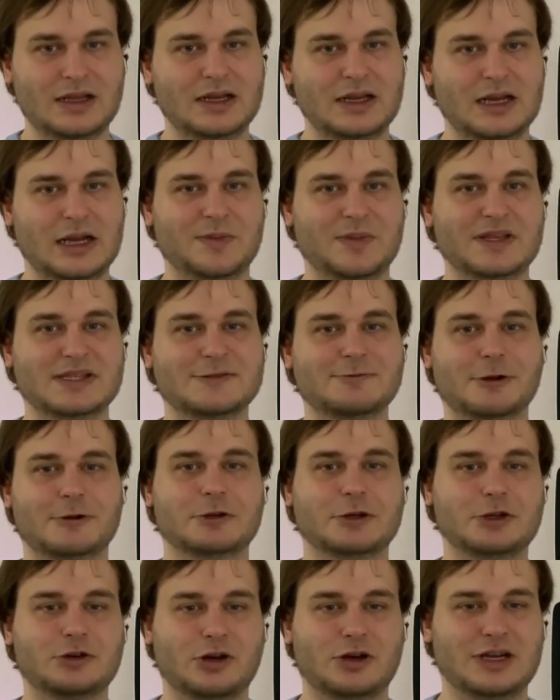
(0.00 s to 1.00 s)
And this is what we
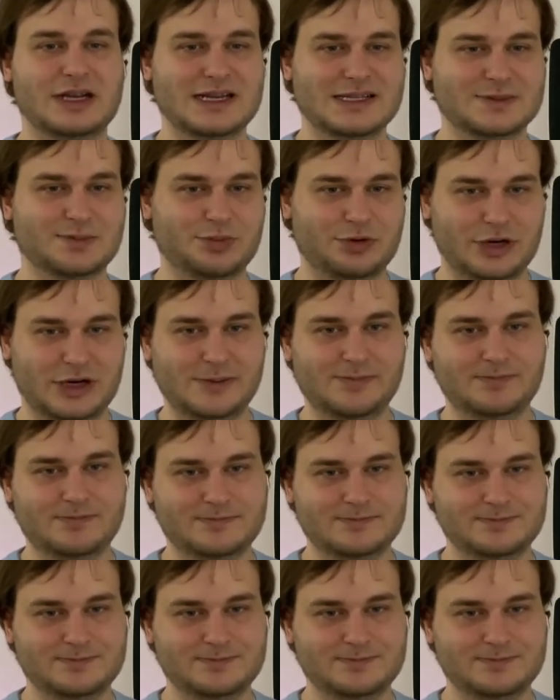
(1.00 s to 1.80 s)
call S prime.